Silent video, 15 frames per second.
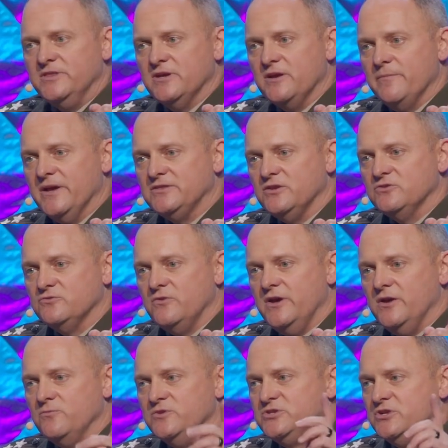think about the
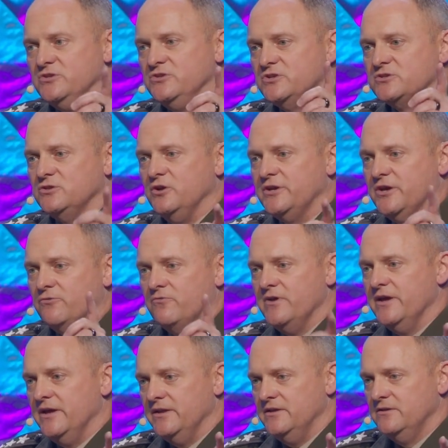threat, we shouldn't just look at
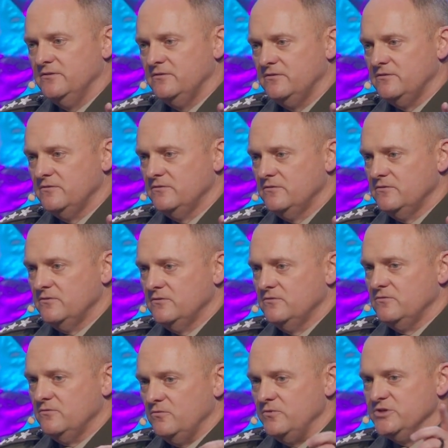red.
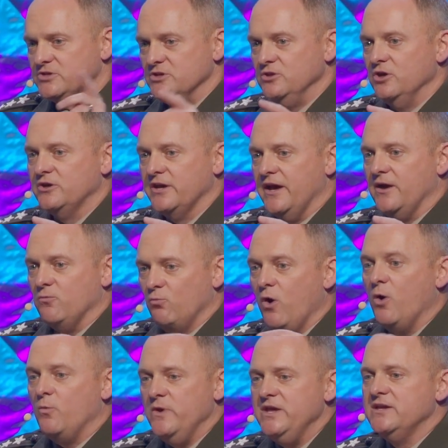We should look at
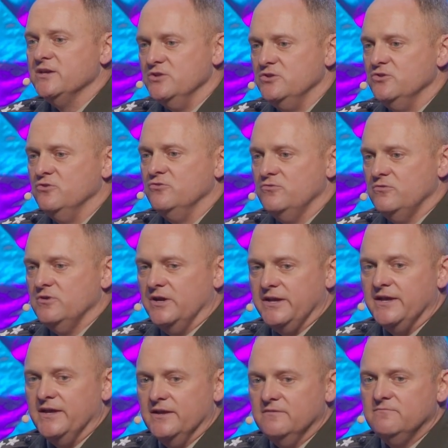what we can do,
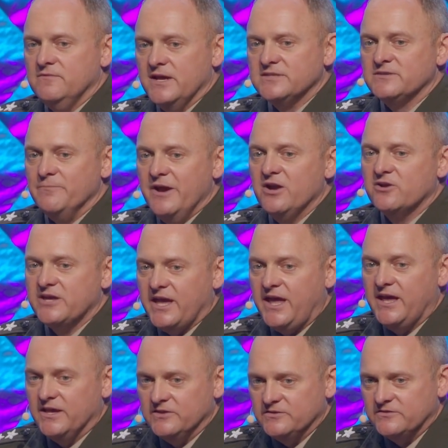again, as
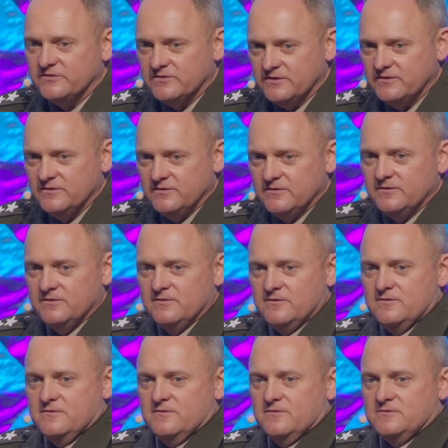Americans,
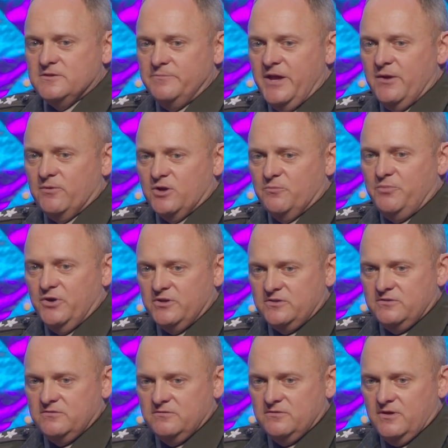to be able to put
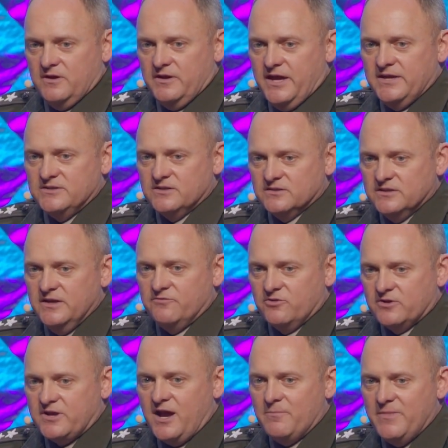and
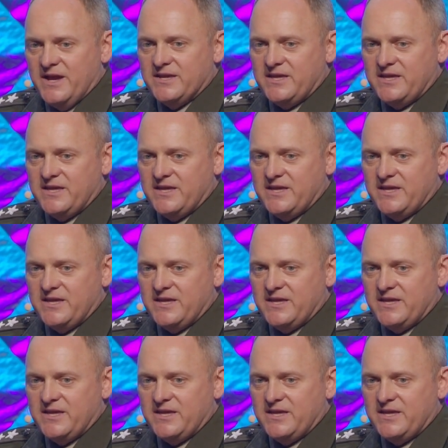deliver combat